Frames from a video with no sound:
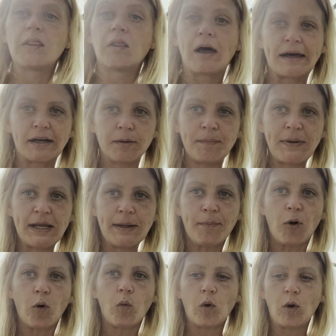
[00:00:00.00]
A lot of
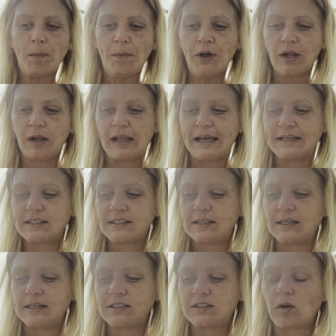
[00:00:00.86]
people will place
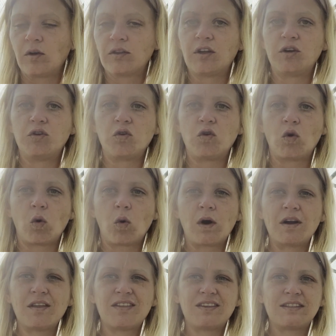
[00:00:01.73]
these on the
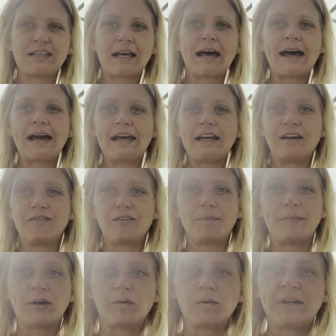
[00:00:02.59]
north side of
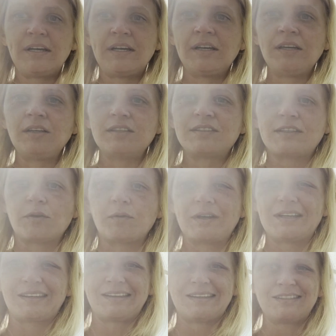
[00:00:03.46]
a building
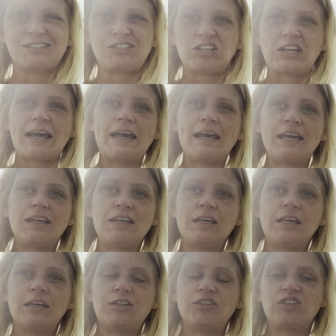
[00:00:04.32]
so it gets
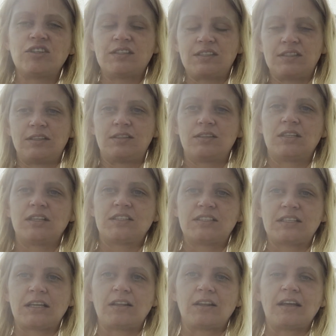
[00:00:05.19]
shade and just the
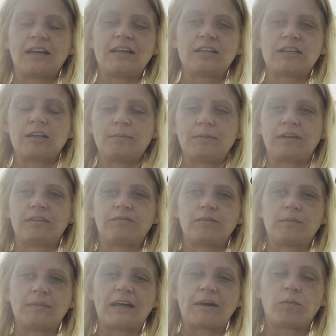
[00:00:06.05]
sunlight coming
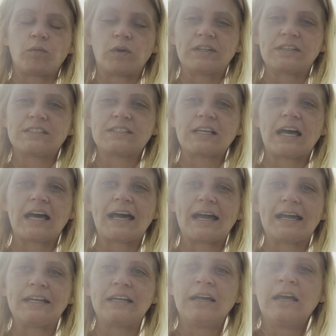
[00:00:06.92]
from that one
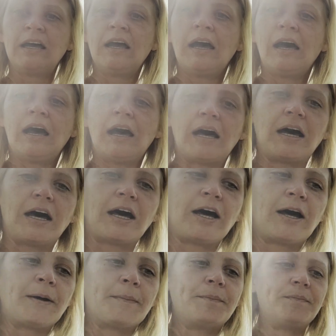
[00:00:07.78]
side.
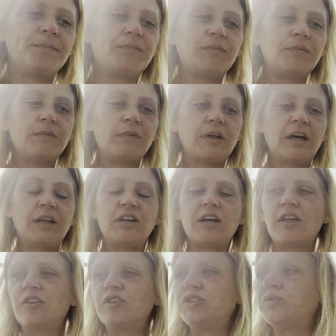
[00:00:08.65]
Um,
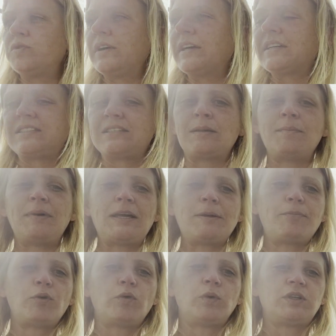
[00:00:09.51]
another trick some
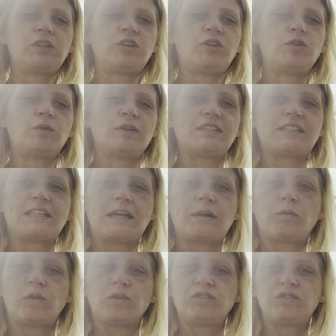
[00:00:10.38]
people will do is
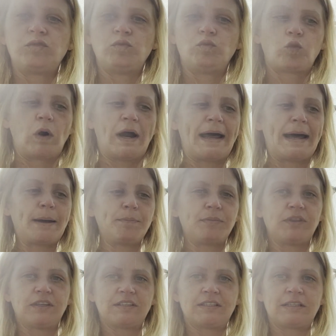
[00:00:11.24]
they will wrap
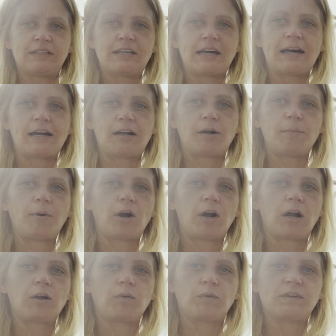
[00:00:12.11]
this entire
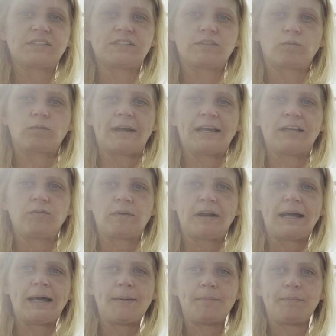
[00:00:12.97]
part with saran
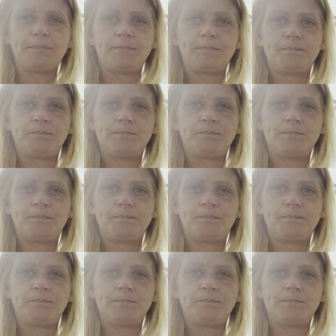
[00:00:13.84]
wrap,